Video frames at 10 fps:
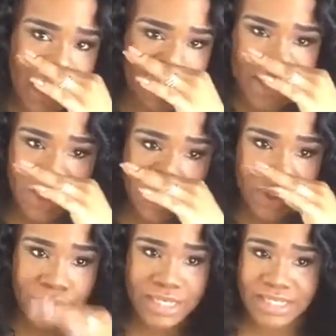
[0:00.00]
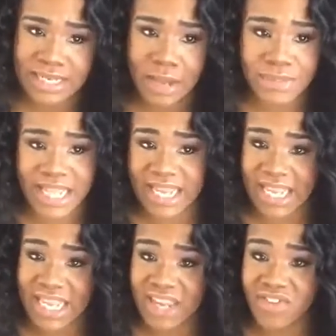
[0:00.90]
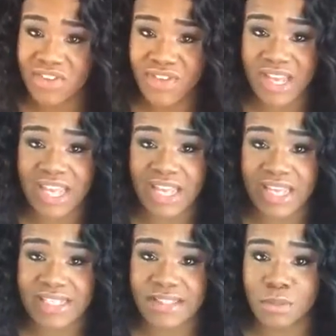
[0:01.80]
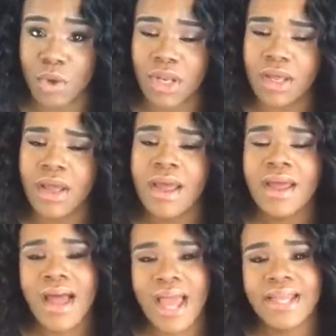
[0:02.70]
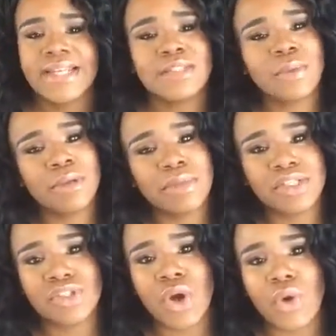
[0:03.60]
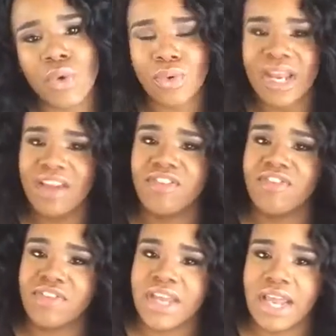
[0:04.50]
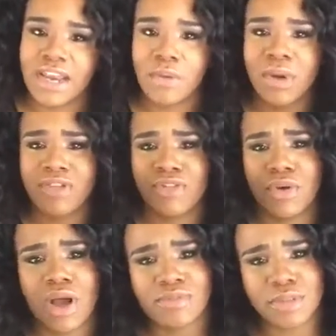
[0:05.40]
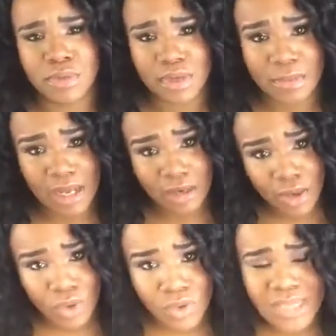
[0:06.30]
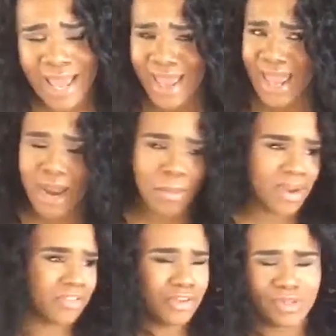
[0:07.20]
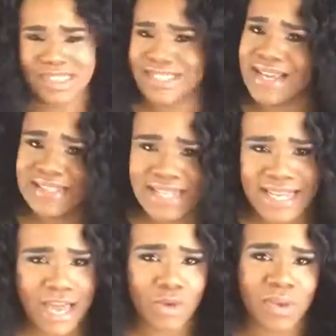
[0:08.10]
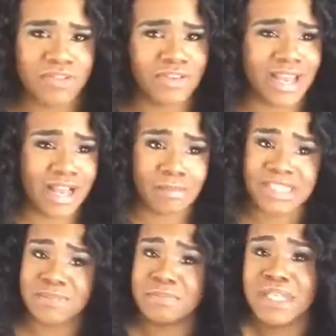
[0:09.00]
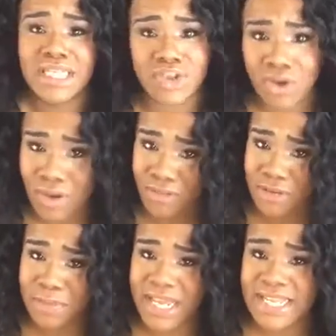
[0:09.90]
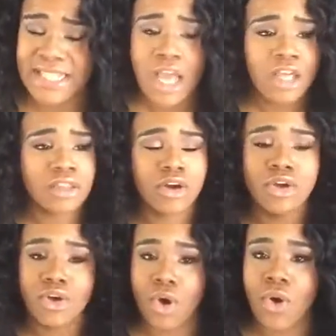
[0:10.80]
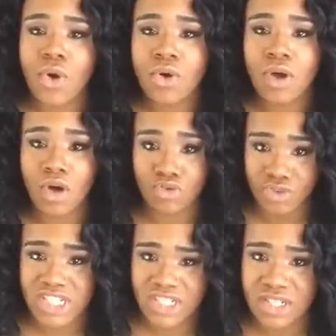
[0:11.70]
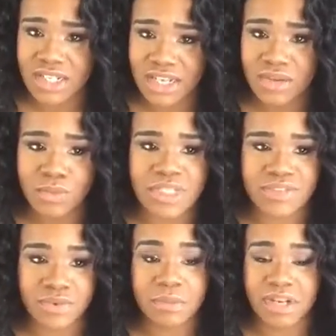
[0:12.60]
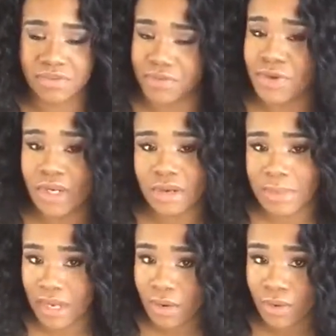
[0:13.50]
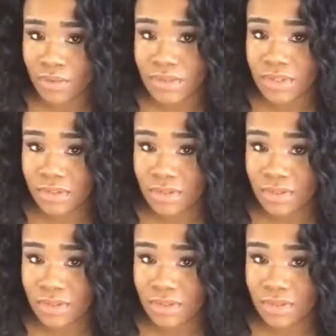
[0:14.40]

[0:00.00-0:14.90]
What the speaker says: I'm still going to do this. And I was like, even if I can't get smaller, I at least want to be toned and fit, and I want to feel comfortable in my clothes, and I want to feel sexy, and I don't want to feel like I'm spilling all over the place. The goal originally was for me to feel good in my clothes.